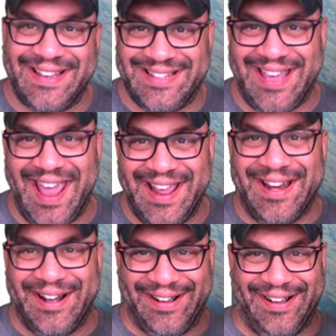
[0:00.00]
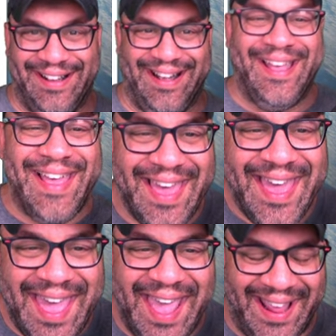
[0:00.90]
container,
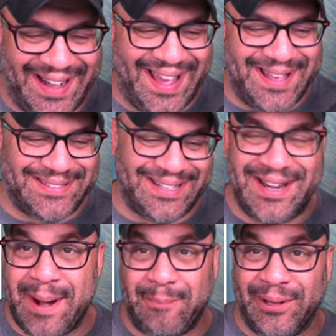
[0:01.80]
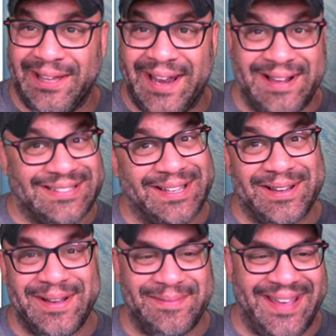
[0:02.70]
and uh, sitting there, I'm pulling it. out. I was like,
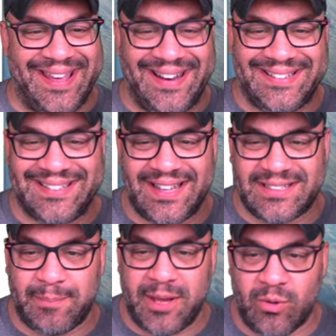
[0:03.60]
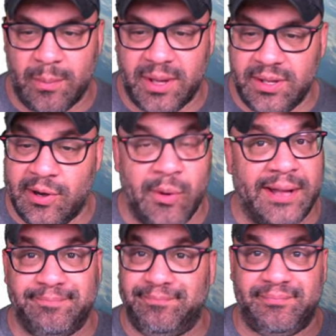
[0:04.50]
oh man, that's that's a big one. But you know
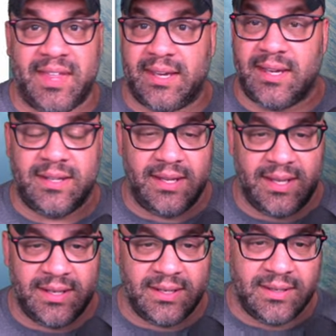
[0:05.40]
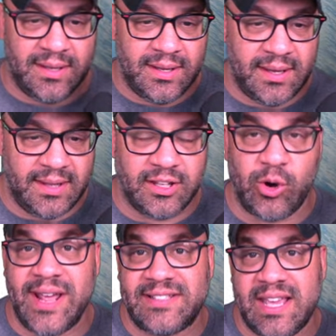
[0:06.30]
what? Like in in in the
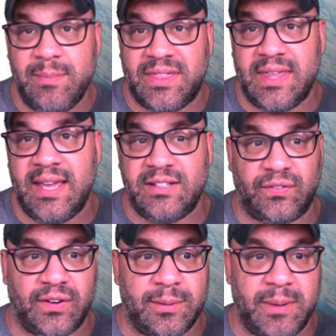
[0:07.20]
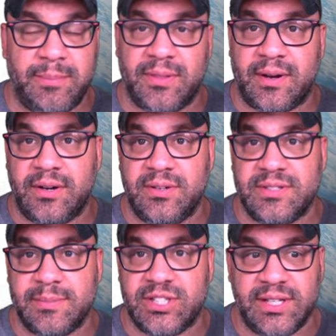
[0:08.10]
grand scheme of things, for the people that are
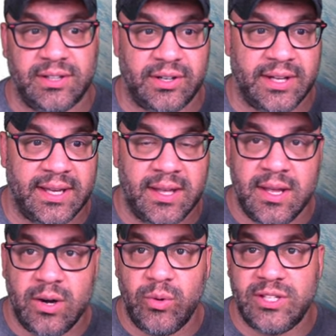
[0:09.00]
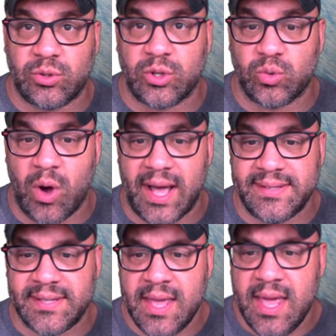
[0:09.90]
using machine learning resource
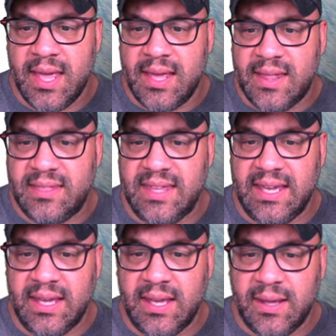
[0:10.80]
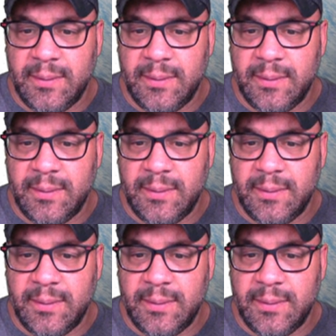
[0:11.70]
wise, the